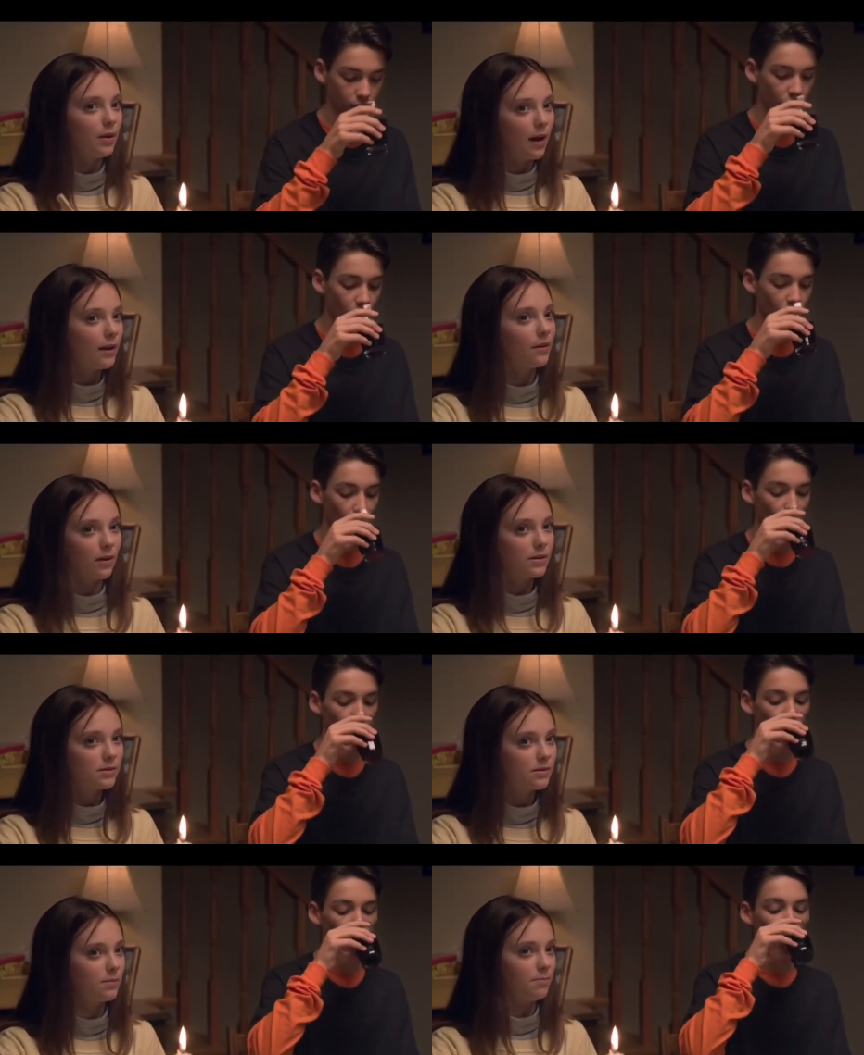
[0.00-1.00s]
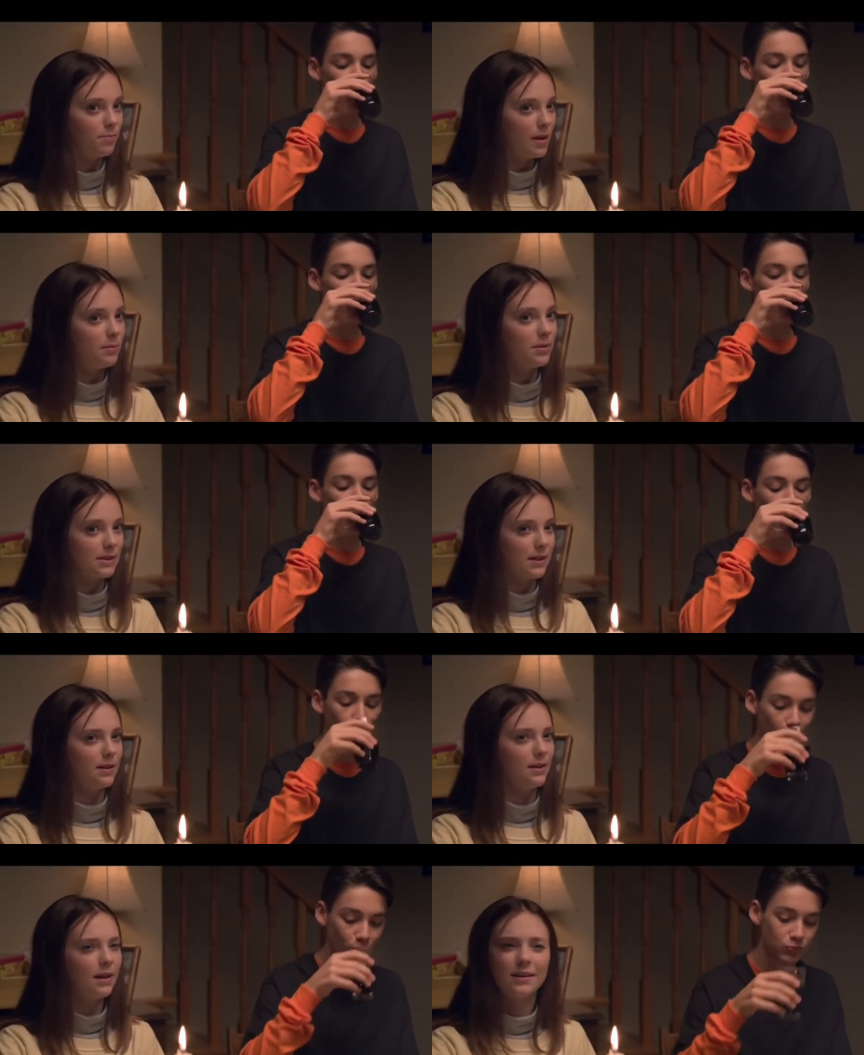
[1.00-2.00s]
Speaker 1: hire us to
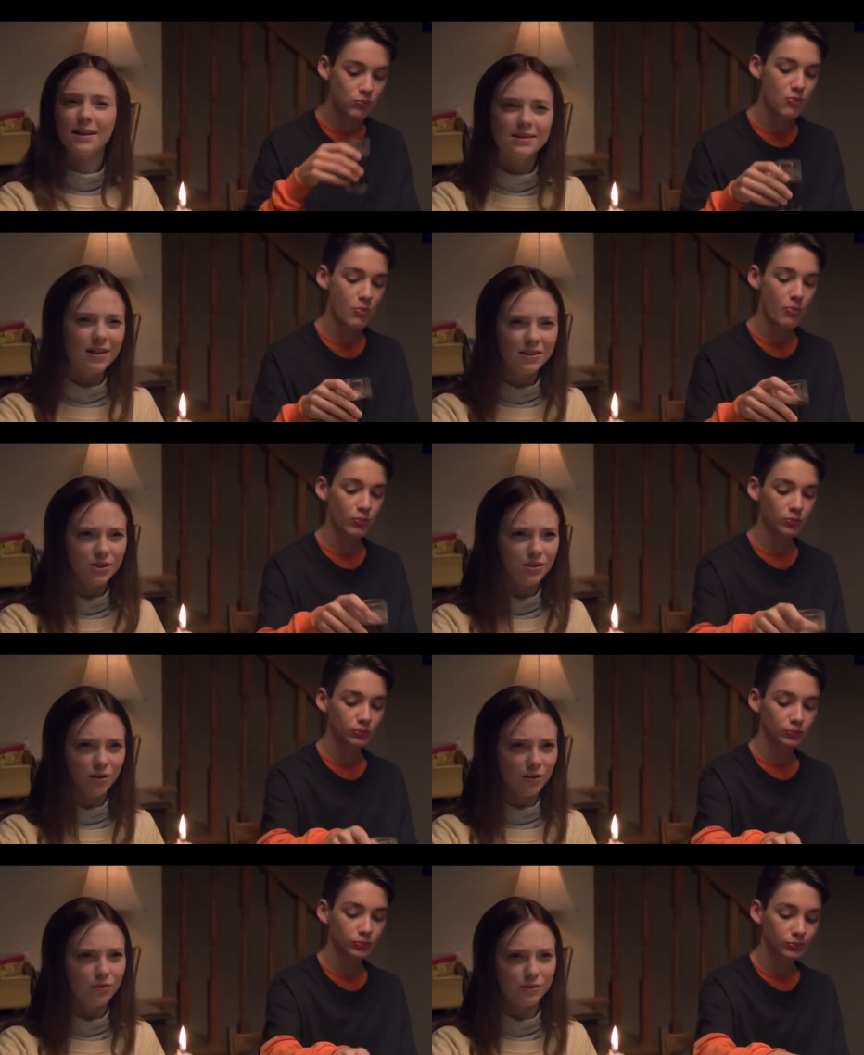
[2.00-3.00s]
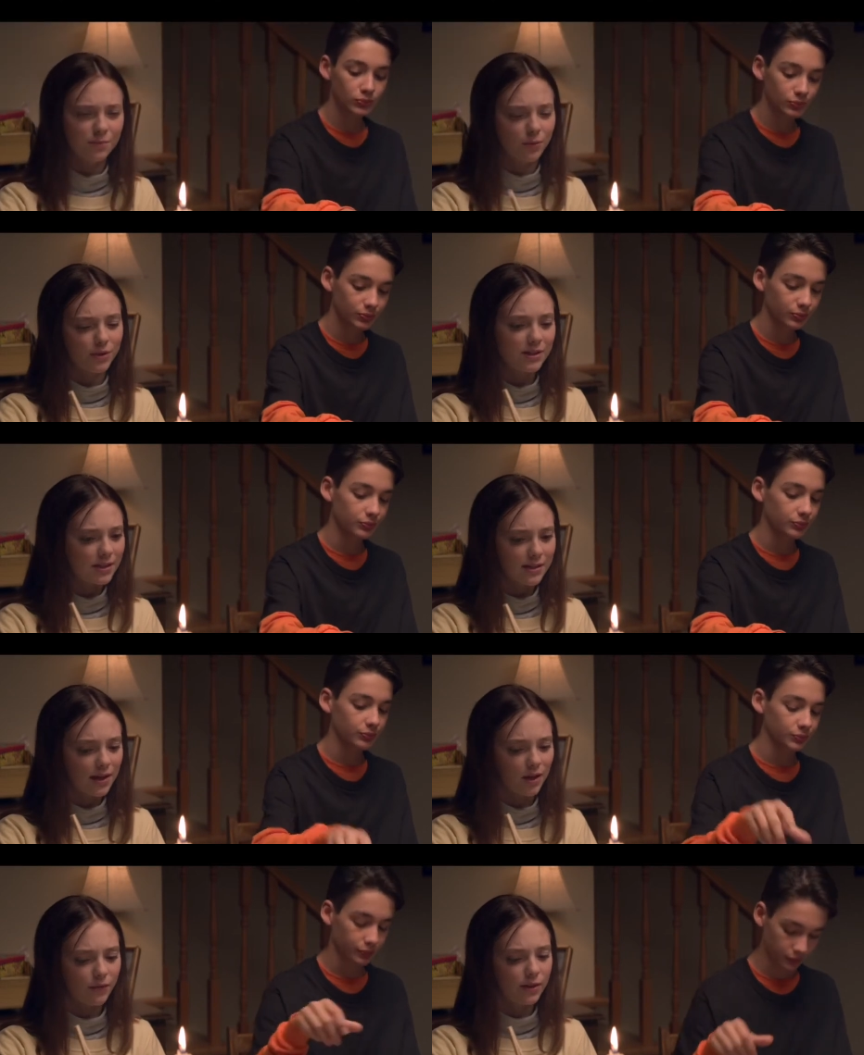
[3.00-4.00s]
babysit. And it's not just girls, boys can take
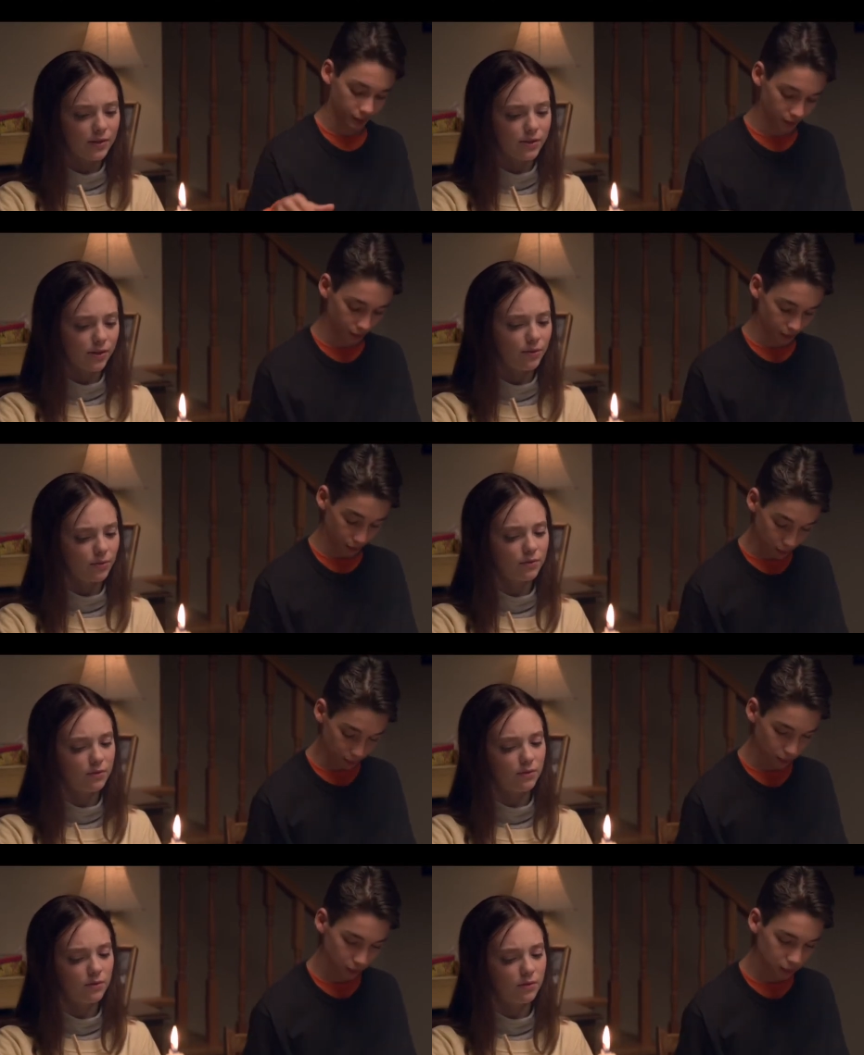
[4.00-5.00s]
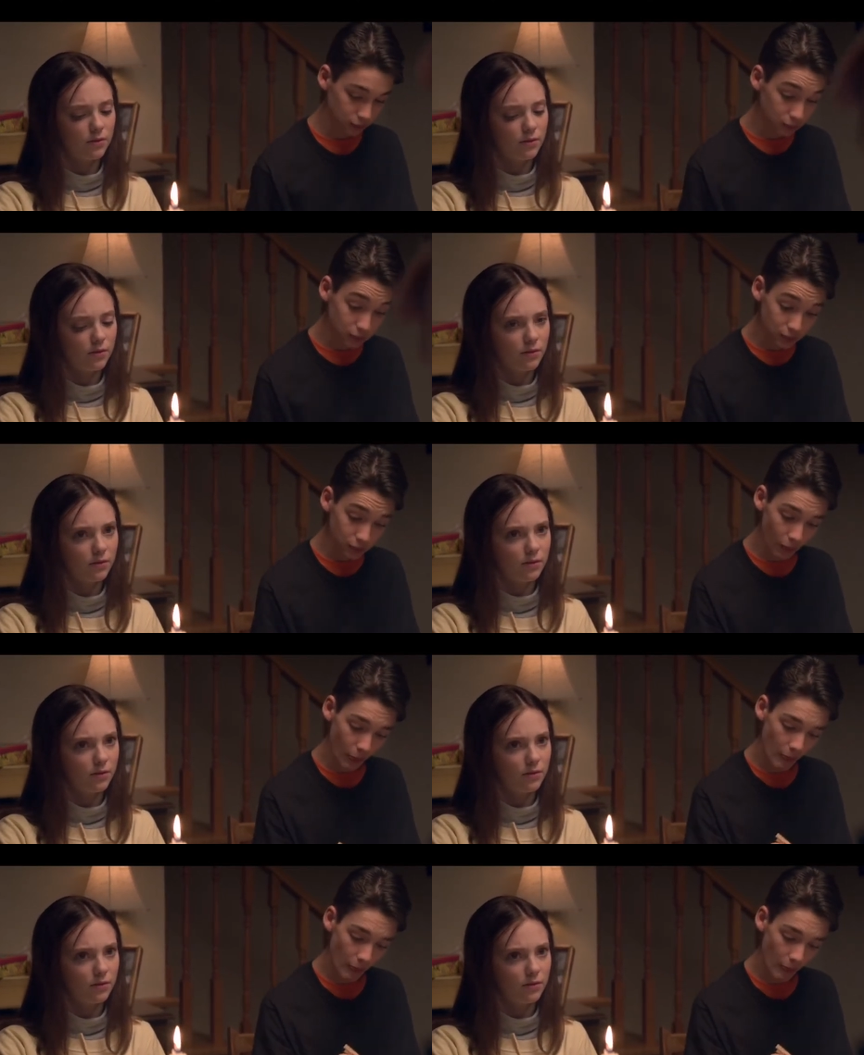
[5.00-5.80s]
care of kids too. So, okay, what's your